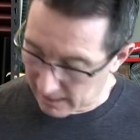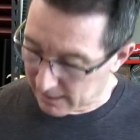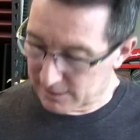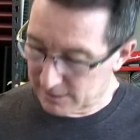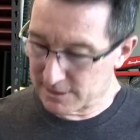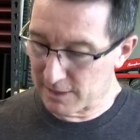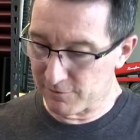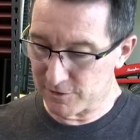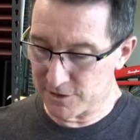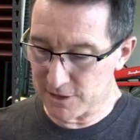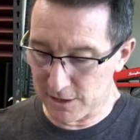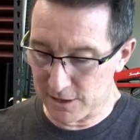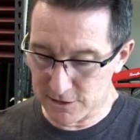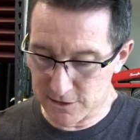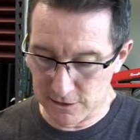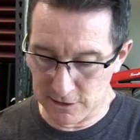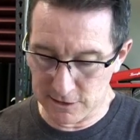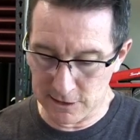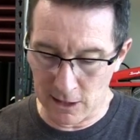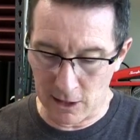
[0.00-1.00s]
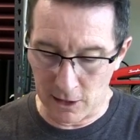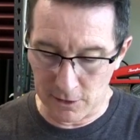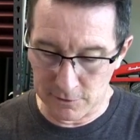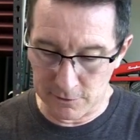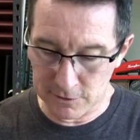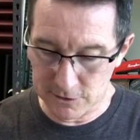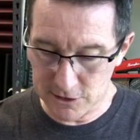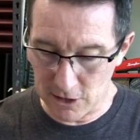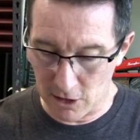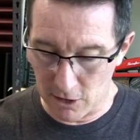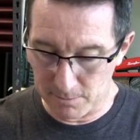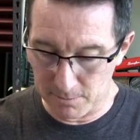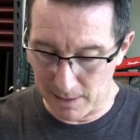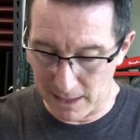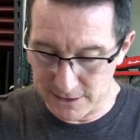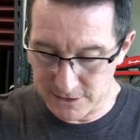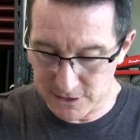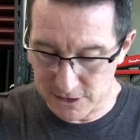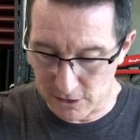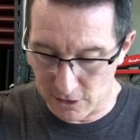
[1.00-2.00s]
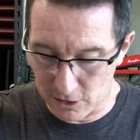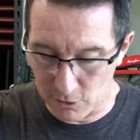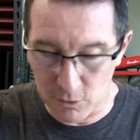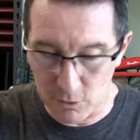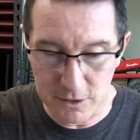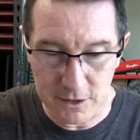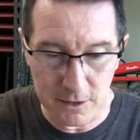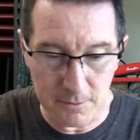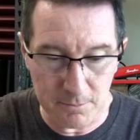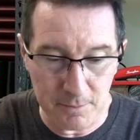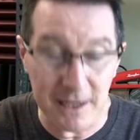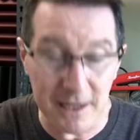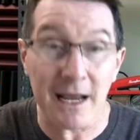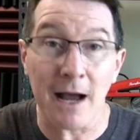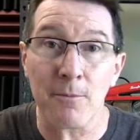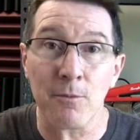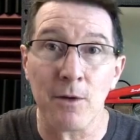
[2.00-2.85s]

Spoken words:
because ever since, you know, so basically I wanted to pick up